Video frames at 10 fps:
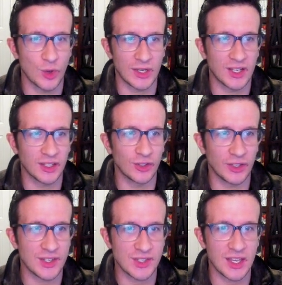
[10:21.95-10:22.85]
You can
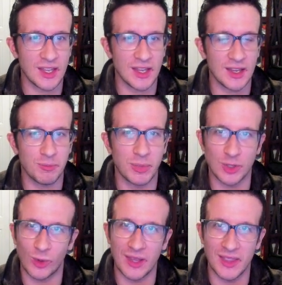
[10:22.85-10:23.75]
clearly see
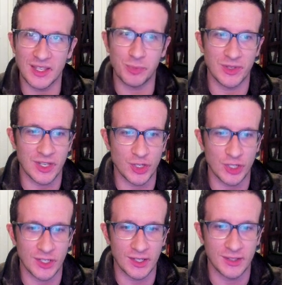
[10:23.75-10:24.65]
between this
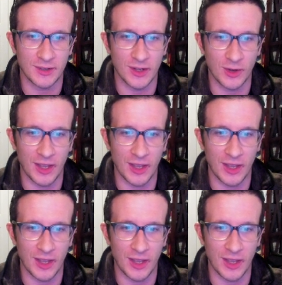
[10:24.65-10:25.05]
position,